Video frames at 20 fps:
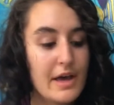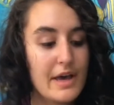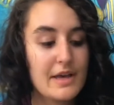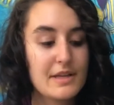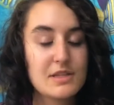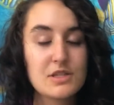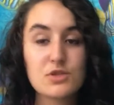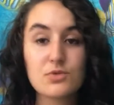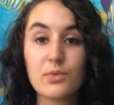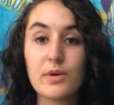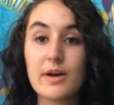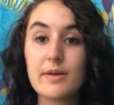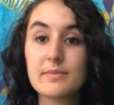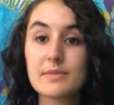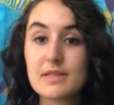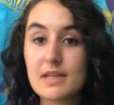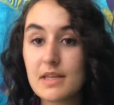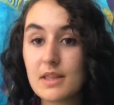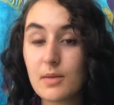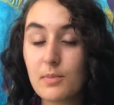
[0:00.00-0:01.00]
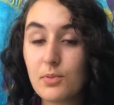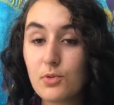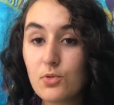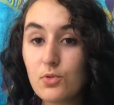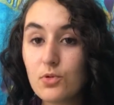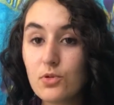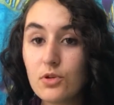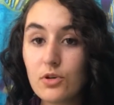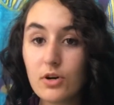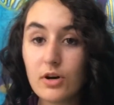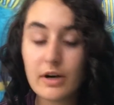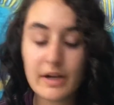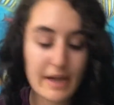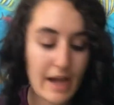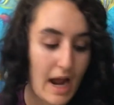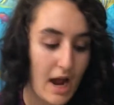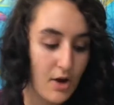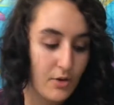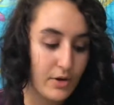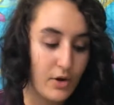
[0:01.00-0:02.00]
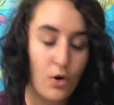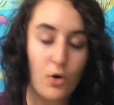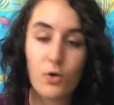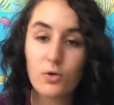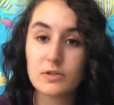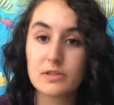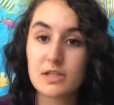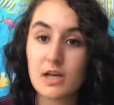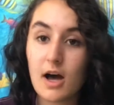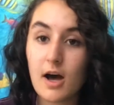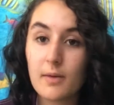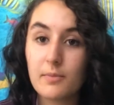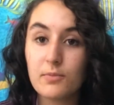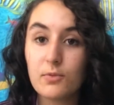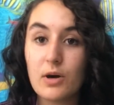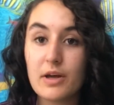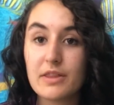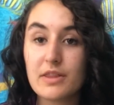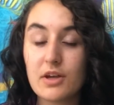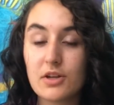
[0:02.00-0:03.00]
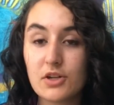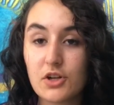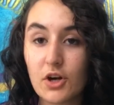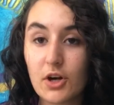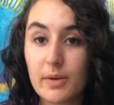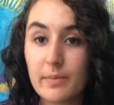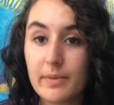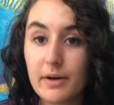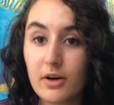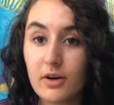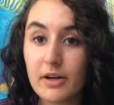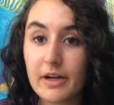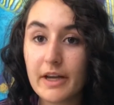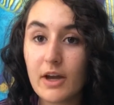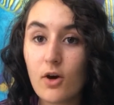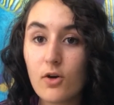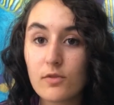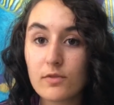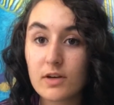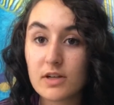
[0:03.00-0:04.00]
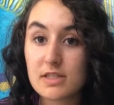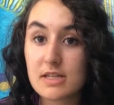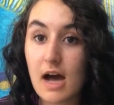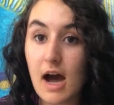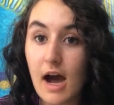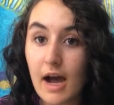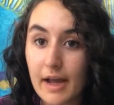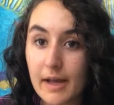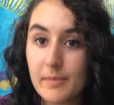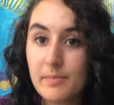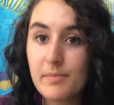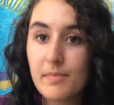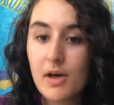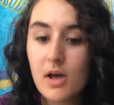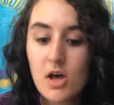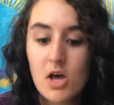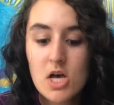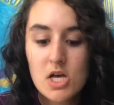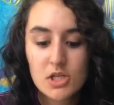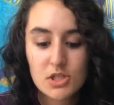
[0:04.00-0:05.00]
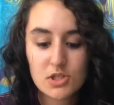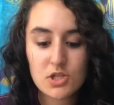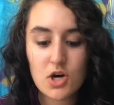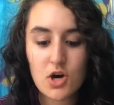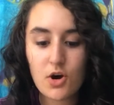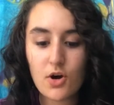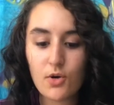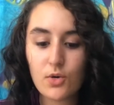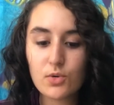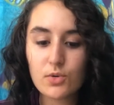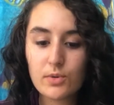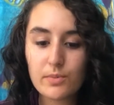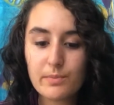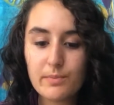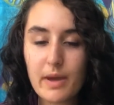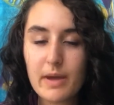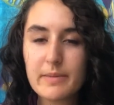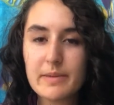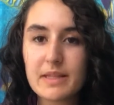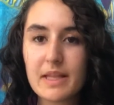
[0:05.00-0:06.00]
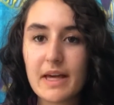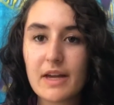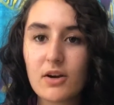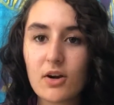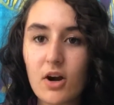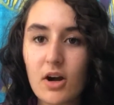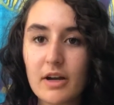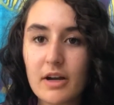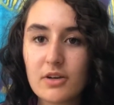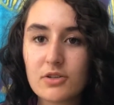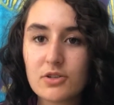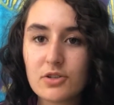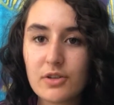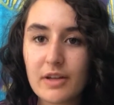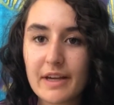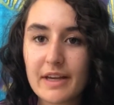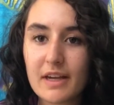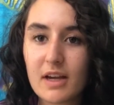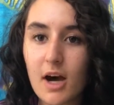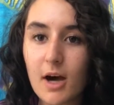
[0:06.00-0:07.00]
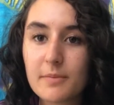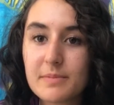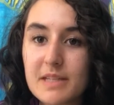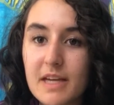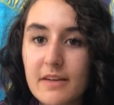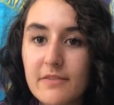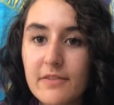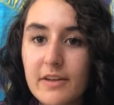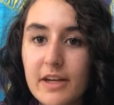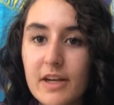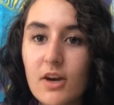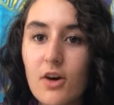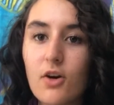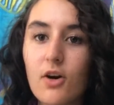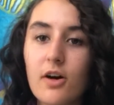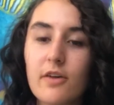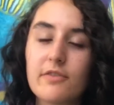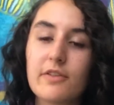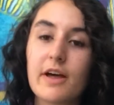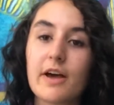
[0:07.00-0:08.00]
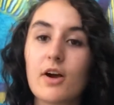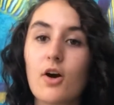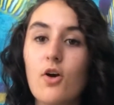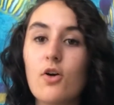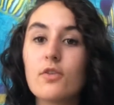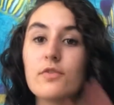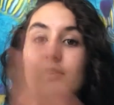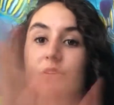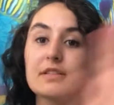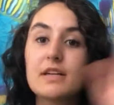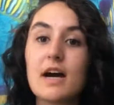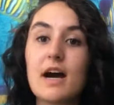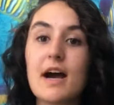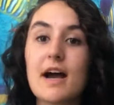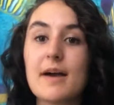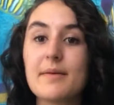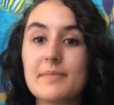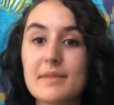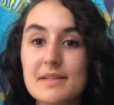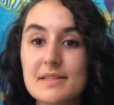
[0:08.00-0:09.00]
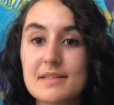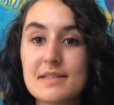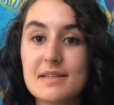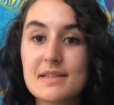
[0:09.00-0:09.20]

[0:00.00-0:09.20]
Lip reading: it swims in the pool and how it holds up with durability over time. So maybe later on I'll do like an update video of like over time, this